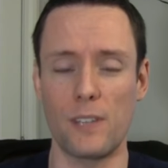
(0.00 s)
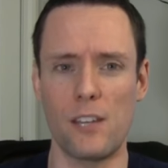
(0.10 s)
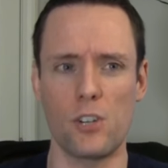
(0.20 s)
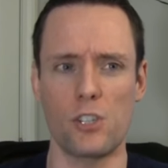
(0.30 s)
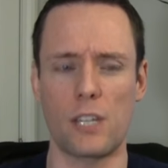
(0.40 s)

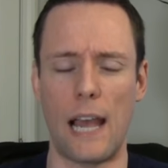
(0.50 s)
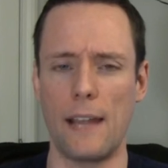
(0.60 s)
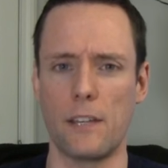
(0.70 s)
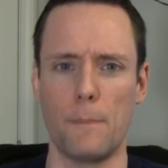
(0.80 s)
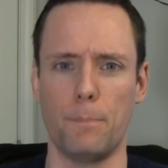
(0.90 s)
they just
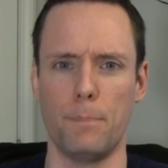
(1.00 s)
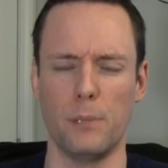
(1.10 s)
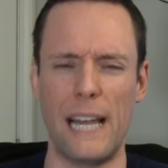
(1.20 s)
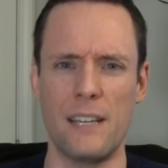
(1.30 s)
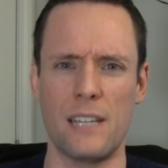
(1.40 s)
kind of
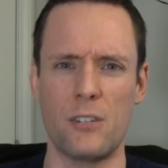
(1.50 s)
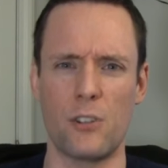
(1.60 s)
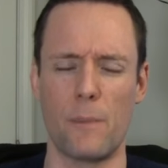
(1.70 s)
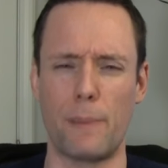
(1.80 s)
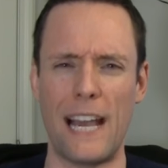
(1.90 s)
blend
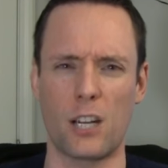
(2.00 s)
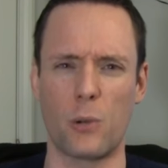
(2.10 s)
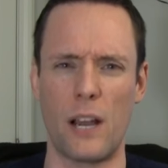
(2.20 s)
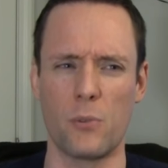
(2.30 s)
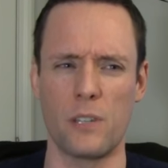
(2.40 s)
into the
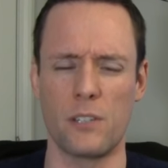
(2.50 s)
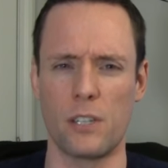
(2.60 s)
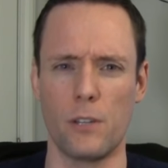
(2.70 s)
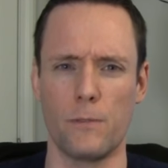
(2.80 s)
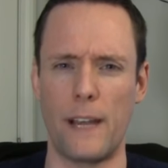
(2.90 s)
background
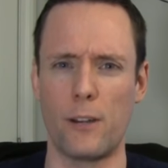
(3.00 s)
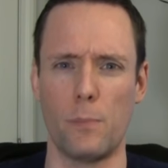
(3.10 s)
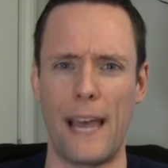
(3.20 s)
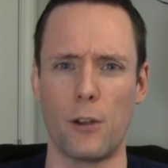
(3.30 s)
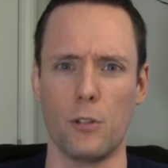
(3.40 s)
until the
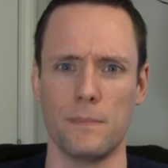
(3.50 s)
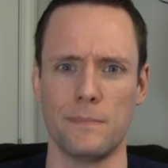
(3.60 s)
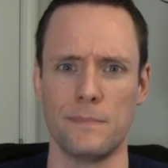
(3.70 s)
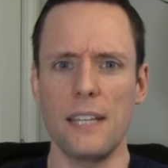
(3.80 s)
final battle.